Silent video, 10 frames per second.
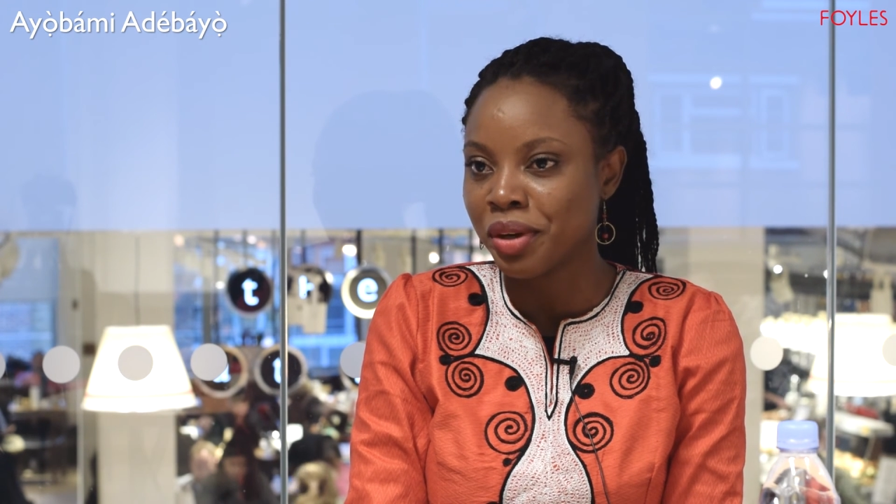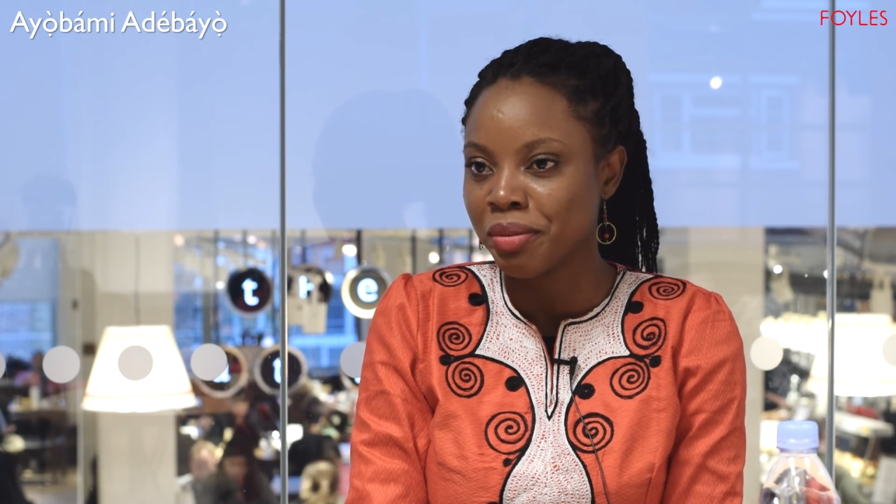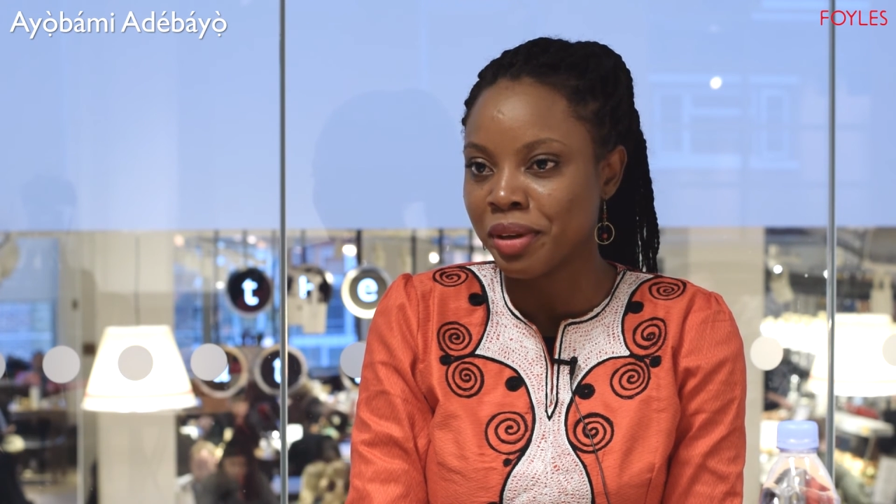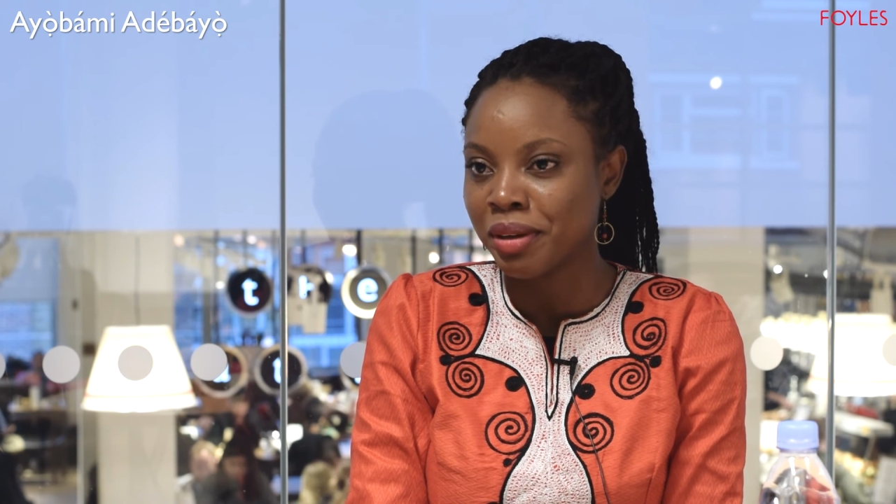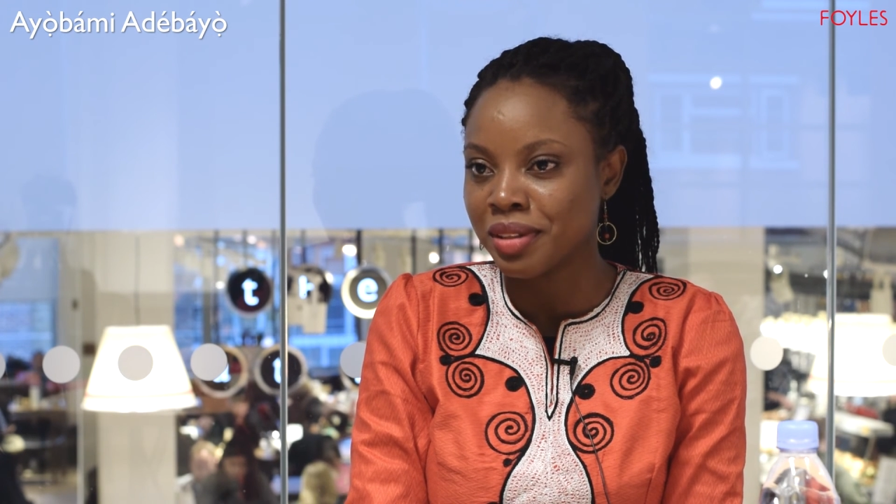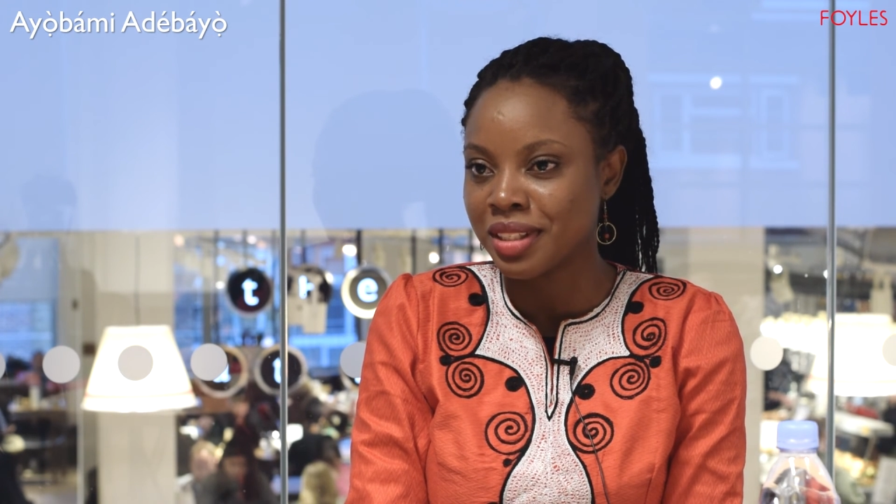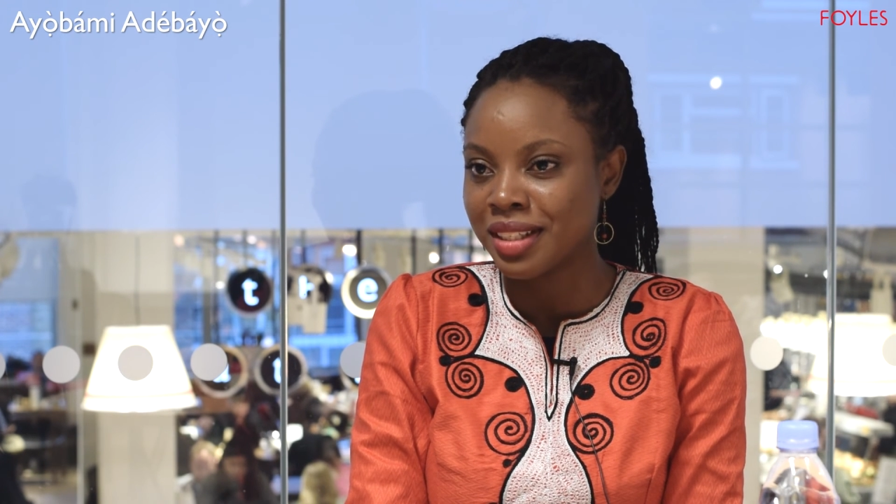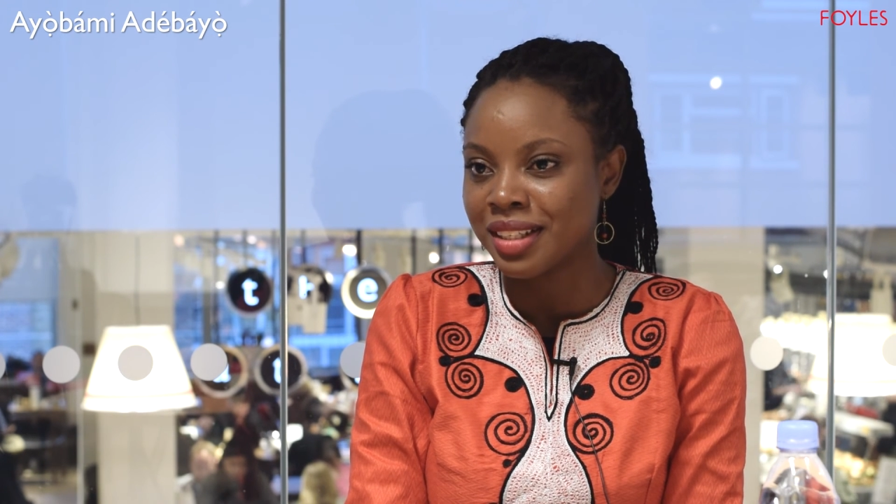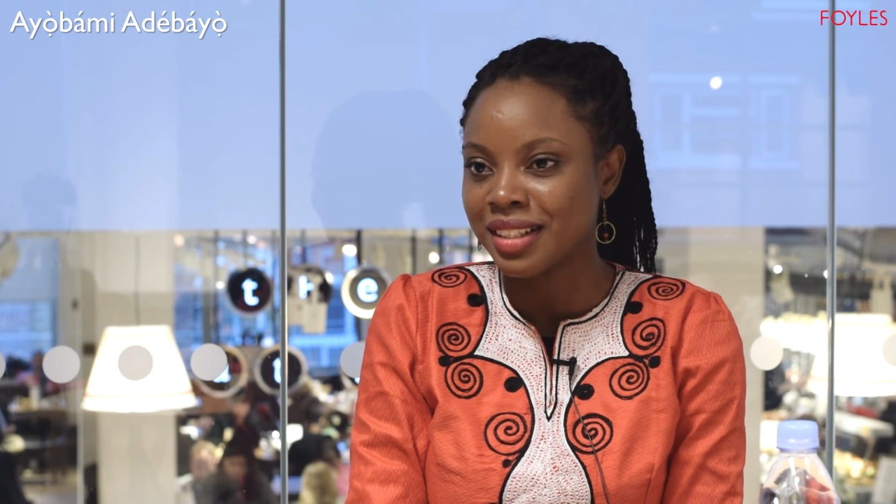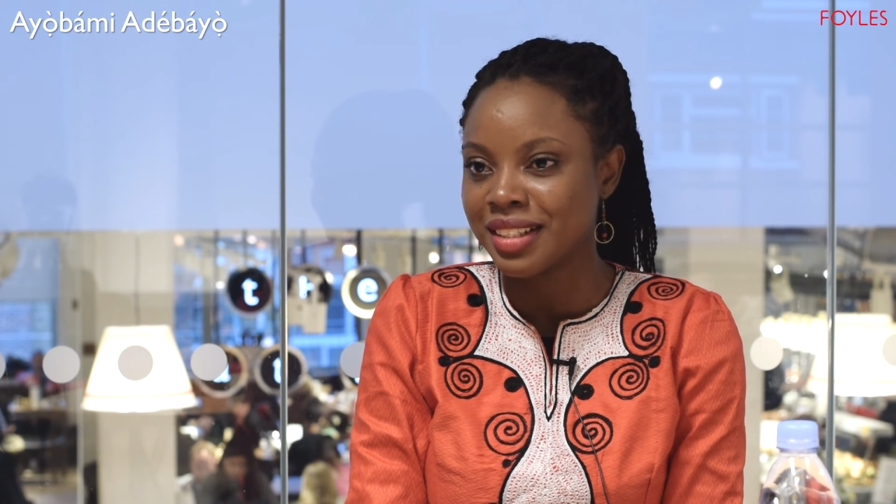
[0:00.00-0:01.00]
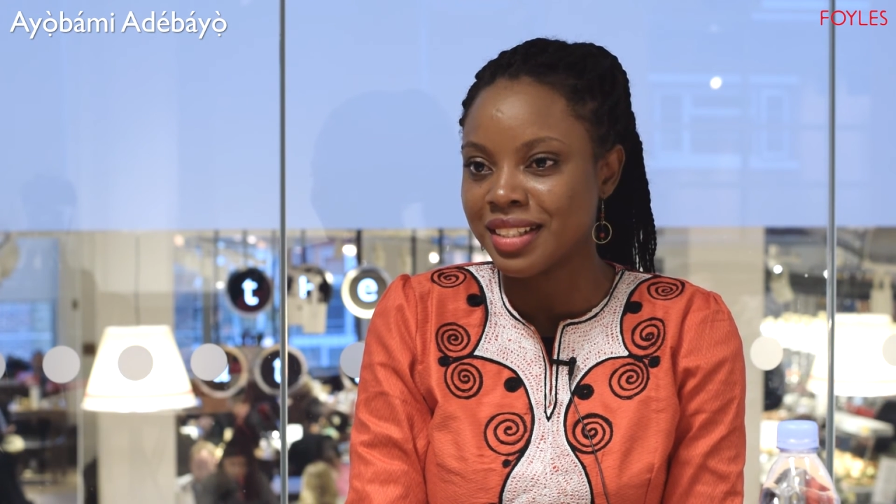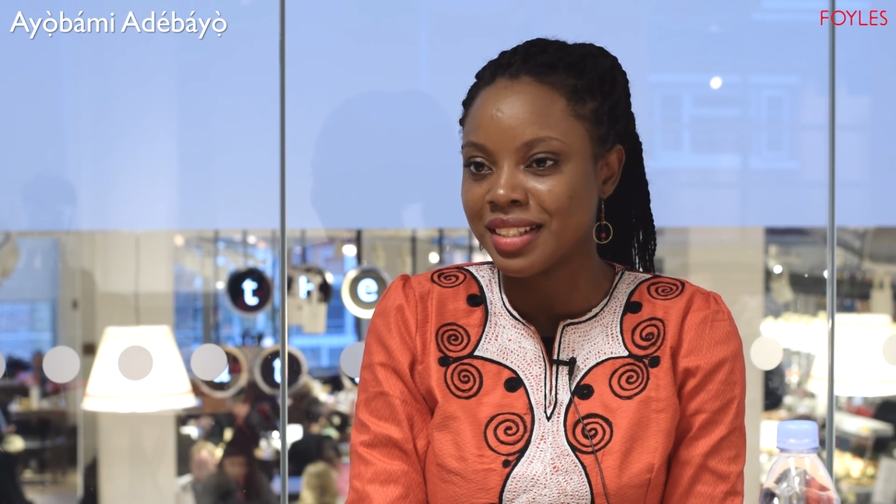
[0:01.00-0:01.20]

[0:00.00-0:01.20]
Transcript: about it.